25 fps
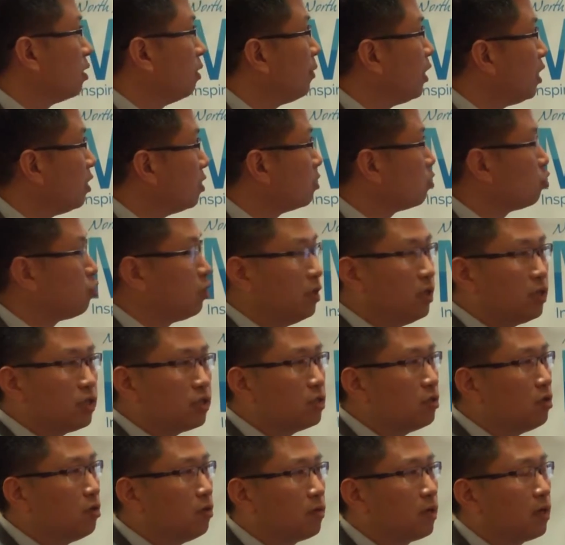I mean, the
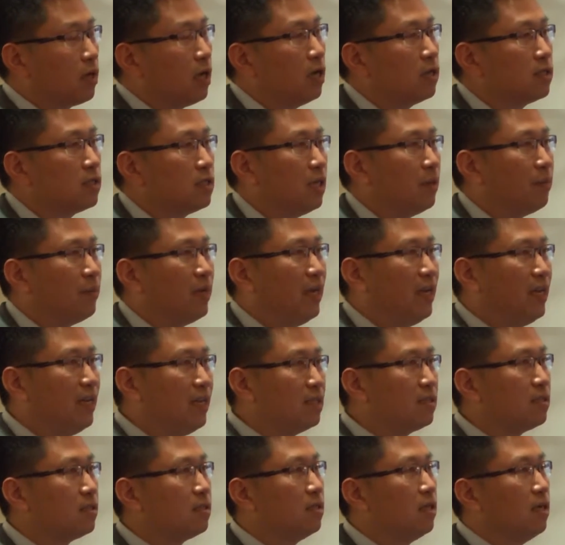traditional concept,
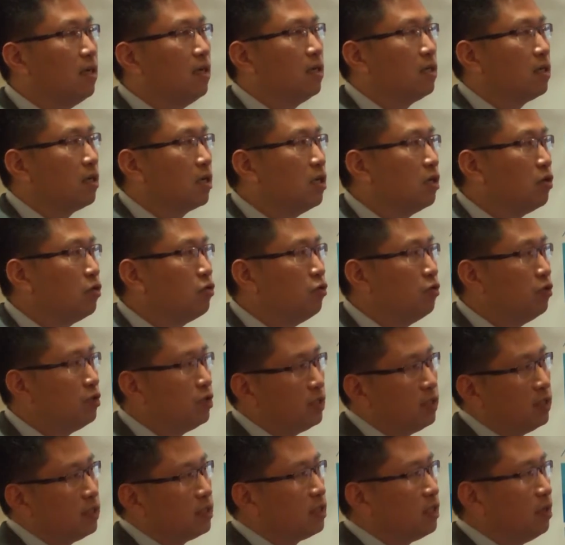the
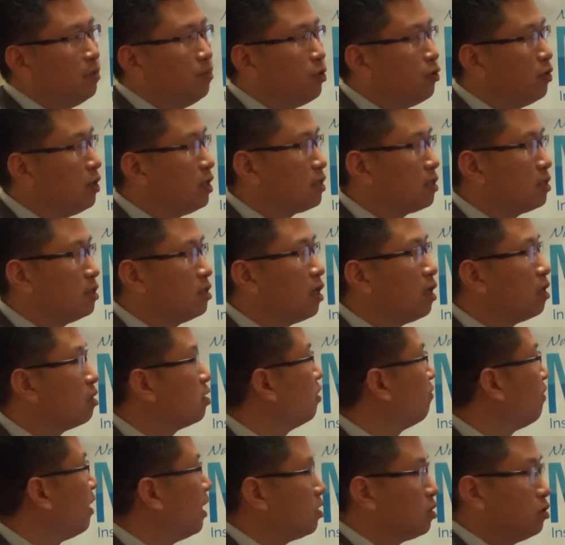conclusion is simple, it's not
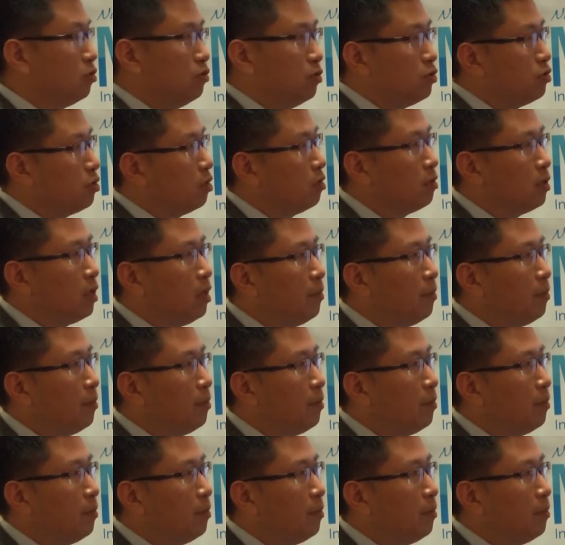device neutral.